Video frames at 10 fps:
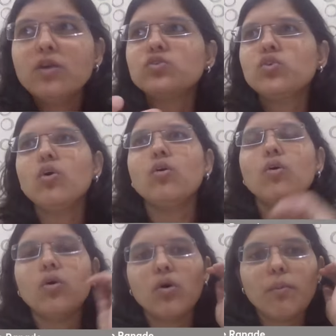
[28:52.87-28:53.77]

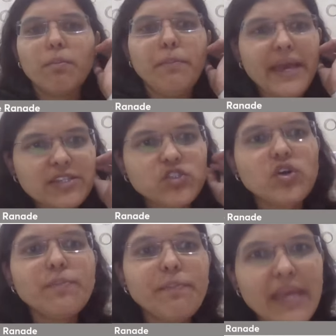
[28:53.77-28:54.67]
So based
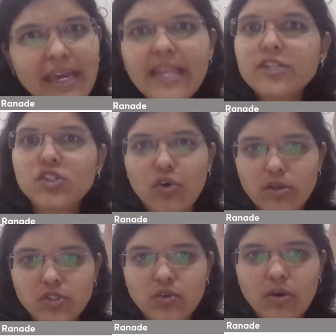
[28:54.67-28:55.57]
on PE ratio
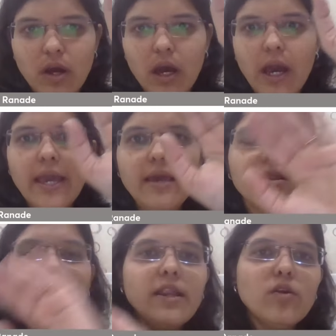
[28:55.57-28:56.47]
also, I
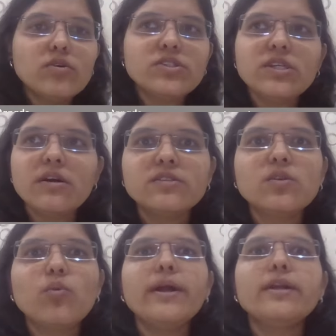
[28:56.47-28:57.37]
really don't see a
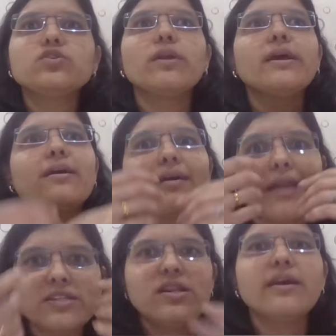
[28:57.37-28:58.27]
reason why it should like
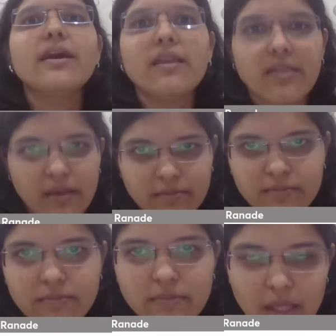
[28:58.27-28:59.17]
crash like anything,
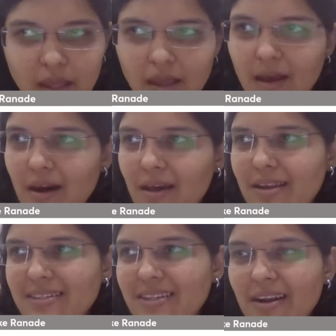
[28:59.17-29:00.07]

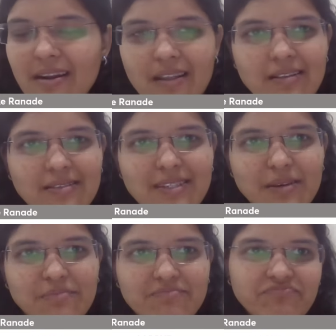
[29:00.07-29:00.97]
unless and until
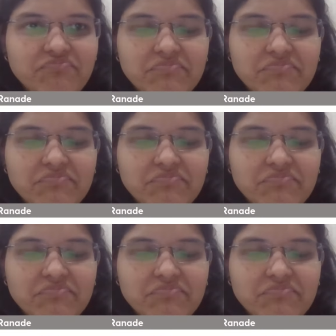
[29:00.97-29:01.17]
some,